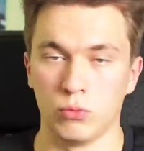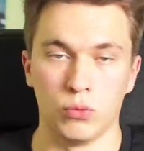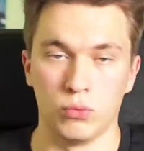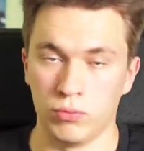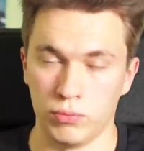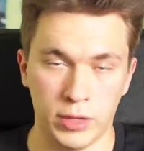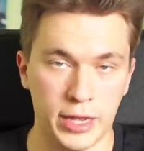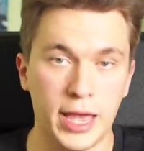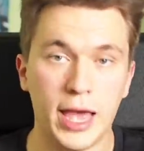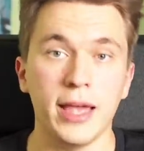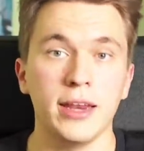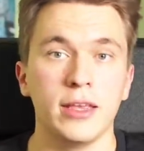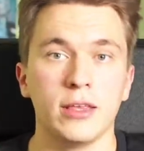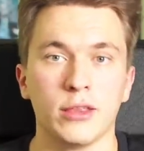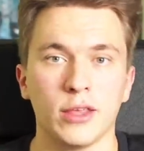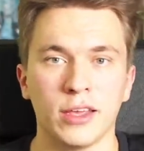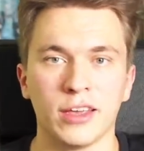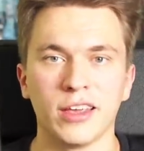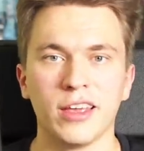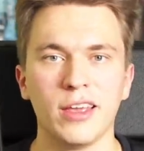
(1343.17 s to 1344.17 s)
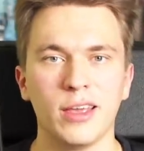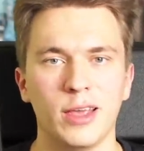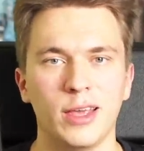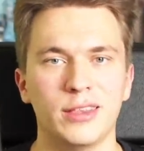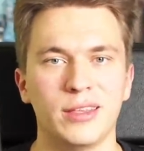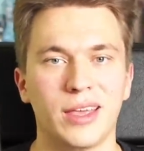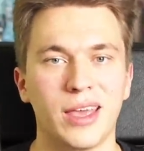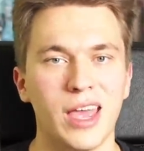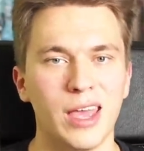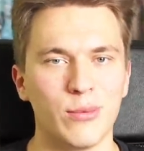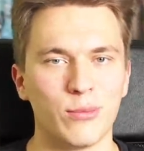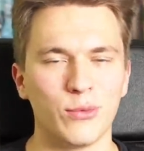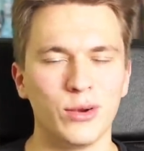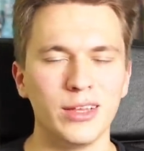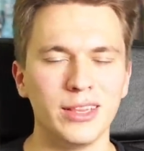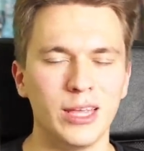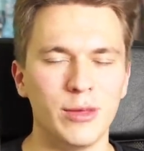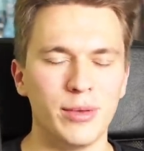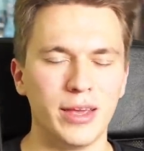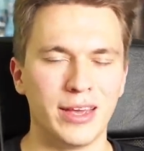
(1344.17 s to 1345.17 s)
like, anything in the game
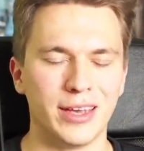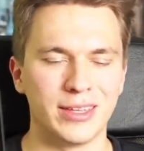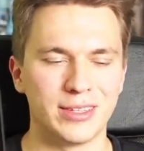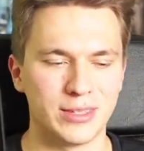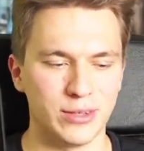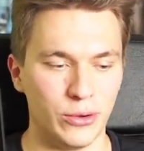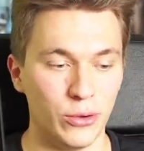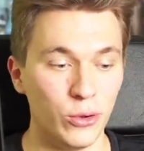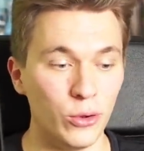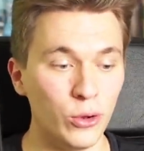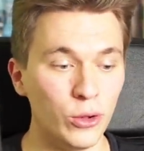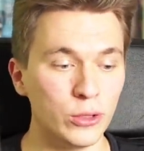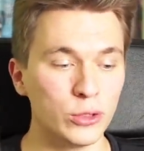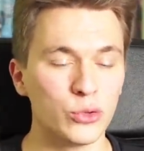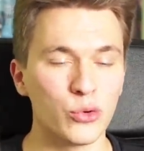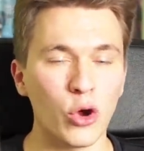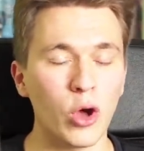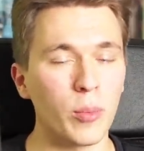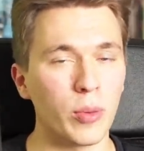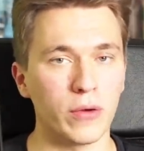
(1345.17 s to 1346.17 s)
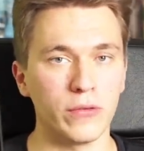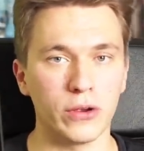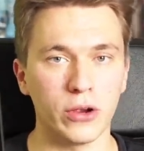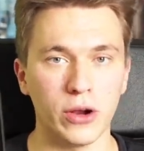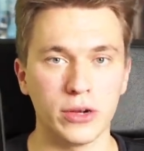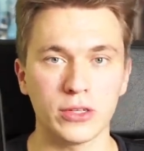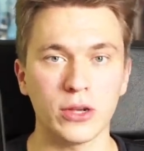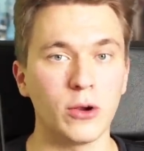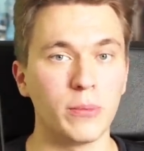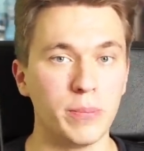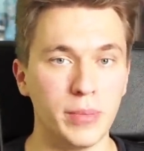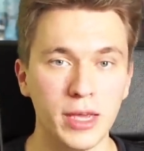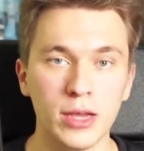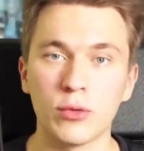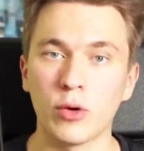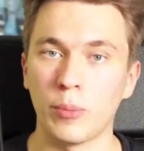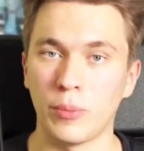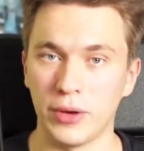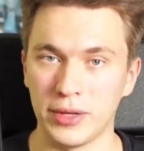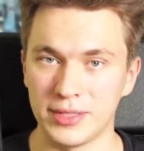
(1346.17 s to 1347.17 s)
really, because all Draw Perfiguards are being
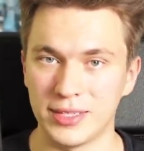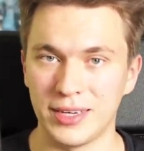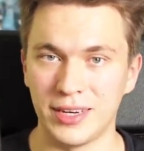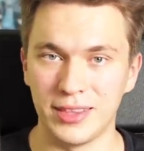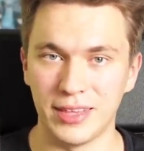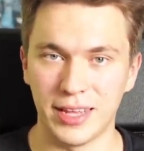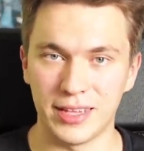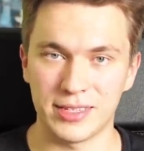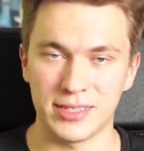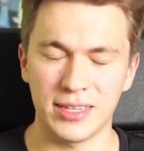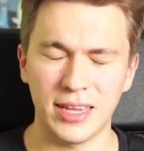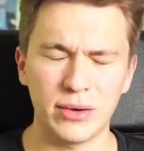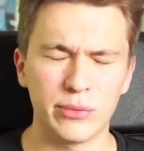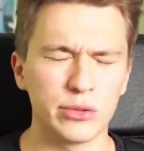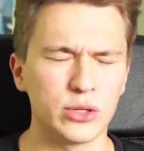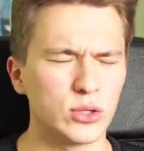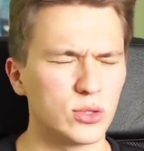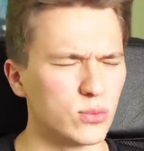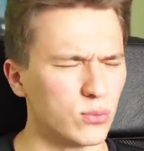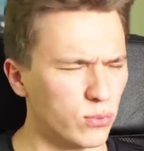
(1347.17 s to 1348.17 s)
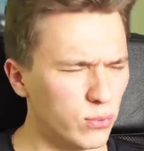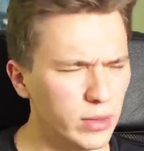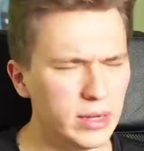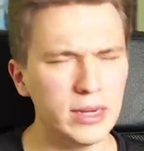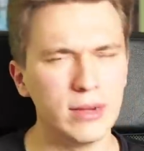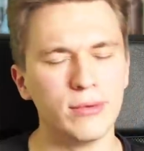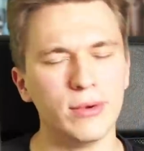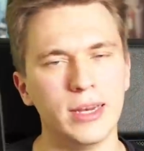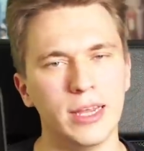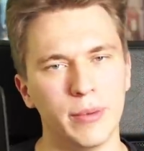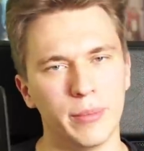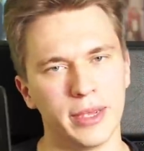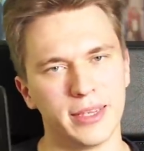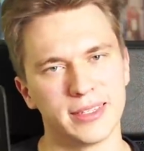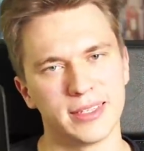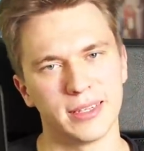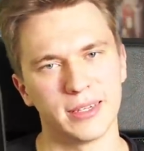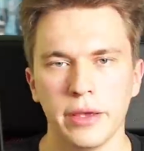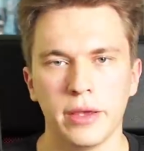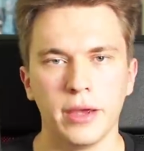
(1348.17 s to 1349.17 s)
reprinted in that set, which is really, really
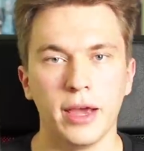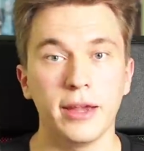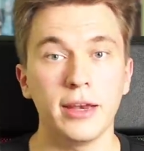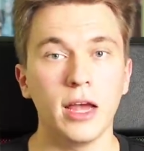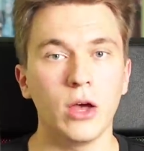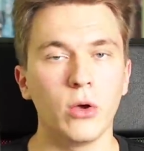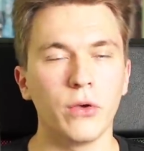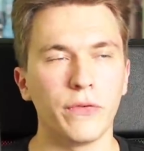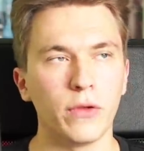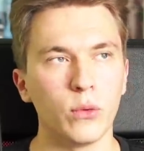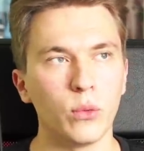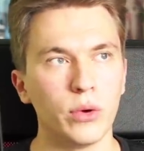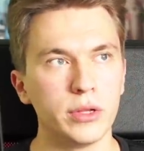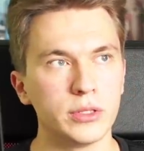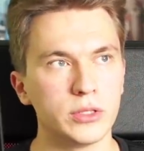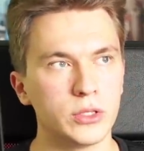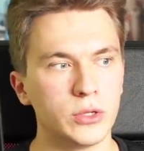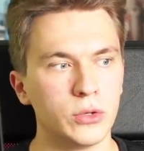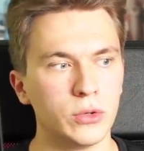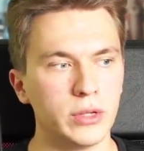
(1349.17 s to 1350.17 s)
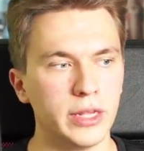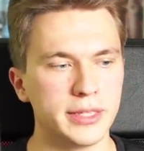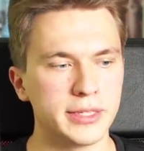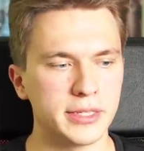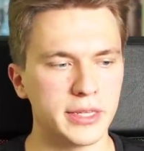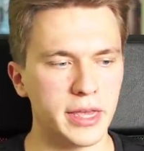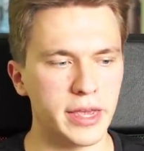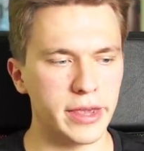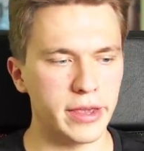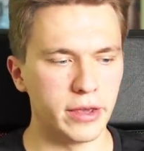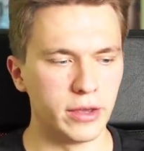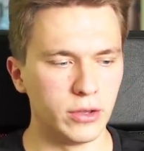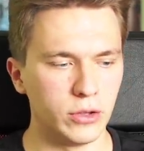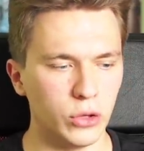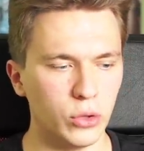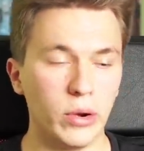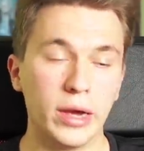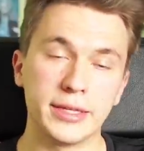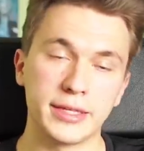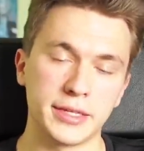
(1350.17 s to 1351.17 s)
amazing. And now if you want to, let's say, you
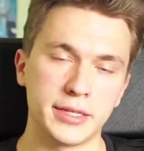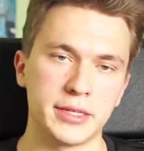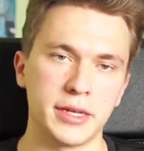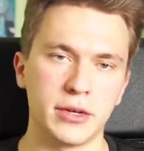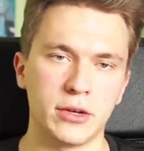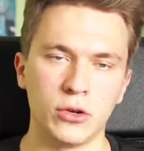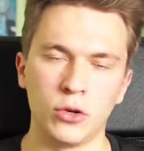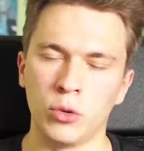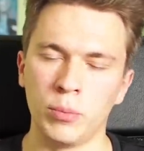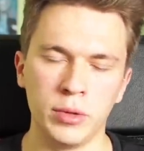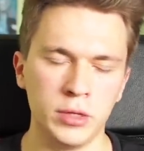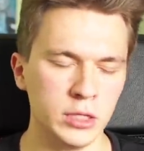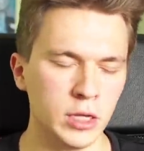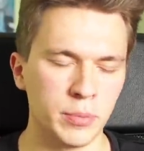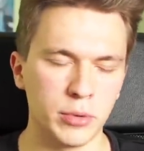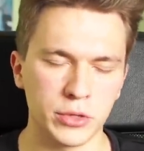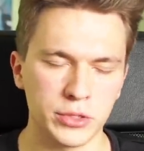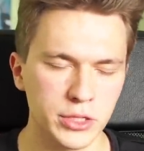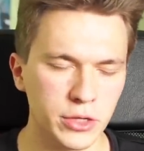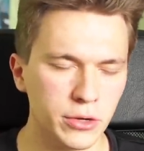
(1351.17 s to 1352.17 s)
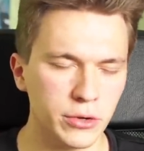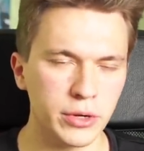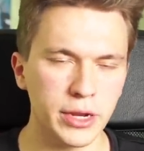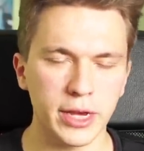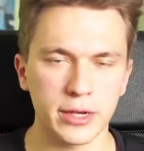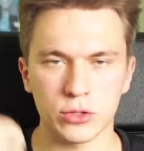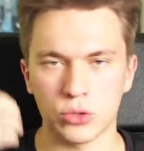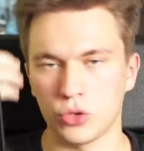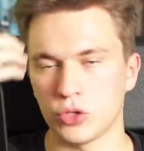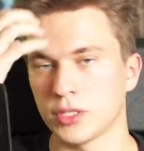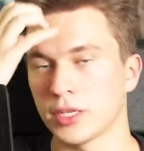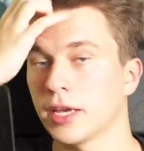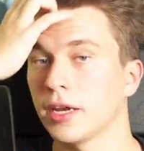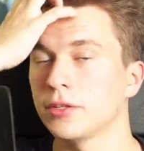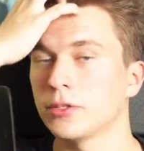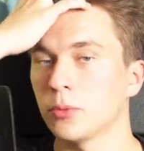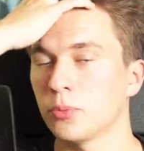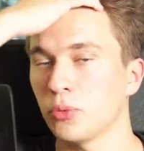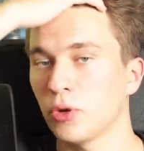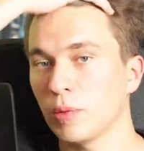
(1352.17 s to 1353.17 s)
know, as I said, you know, build up your zero decks or just get
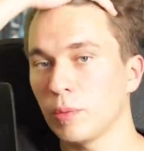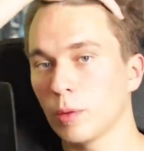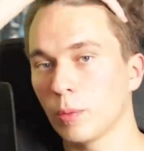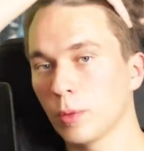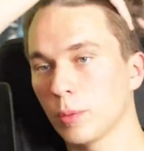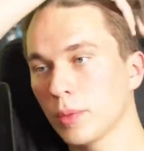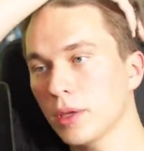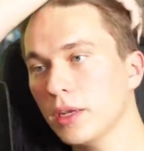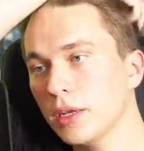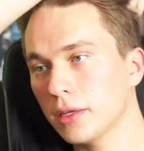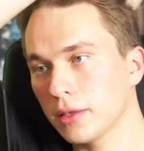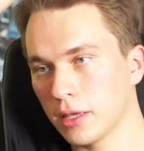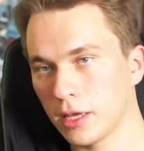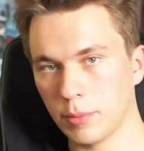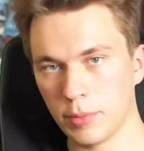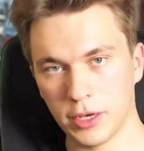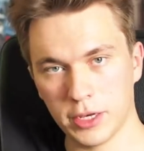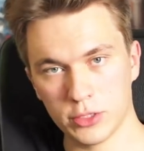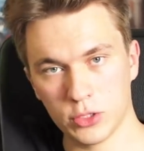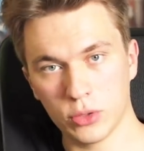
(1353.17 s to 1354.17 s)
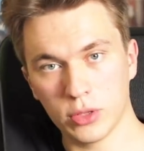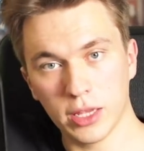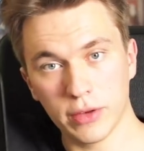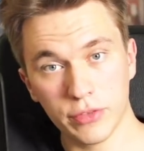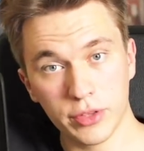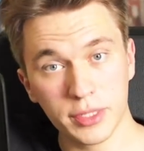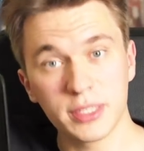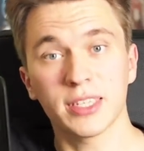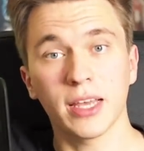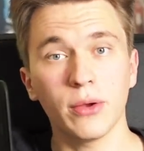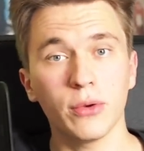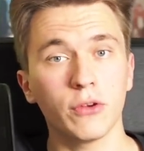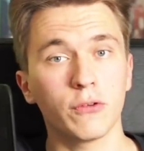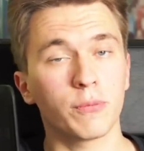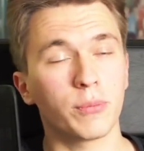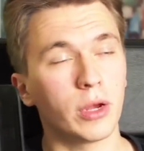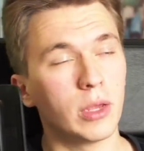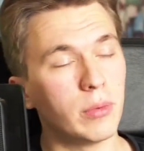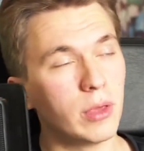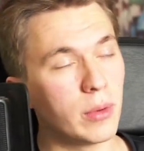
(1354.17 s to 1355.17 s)
into premium immediately because you love the sound of
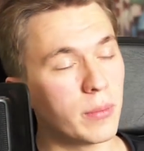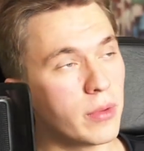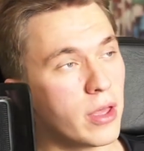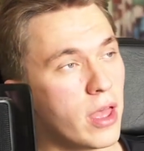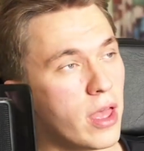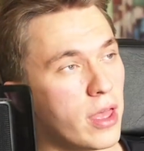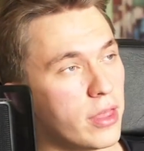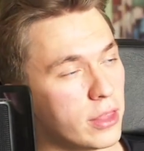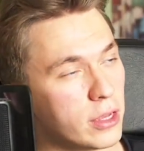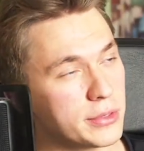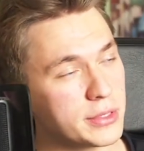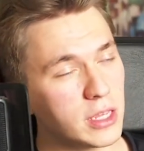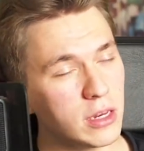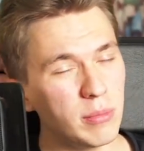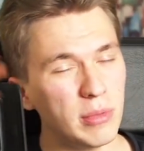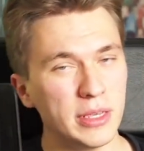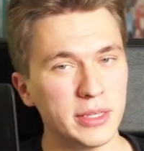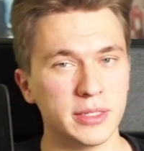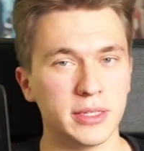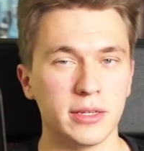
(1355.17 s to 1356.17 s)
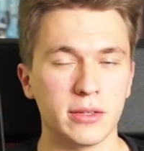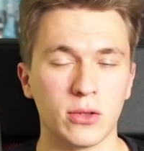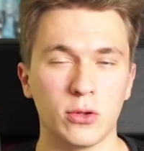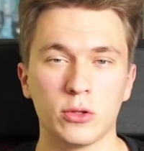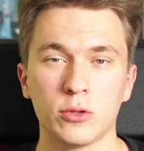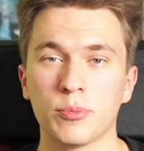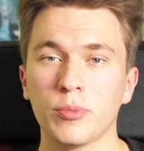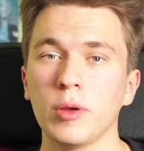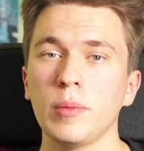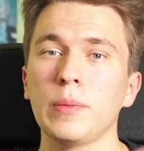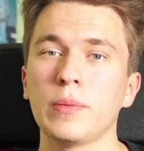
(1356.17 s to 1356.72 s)
premium, there's going to be a set called Premium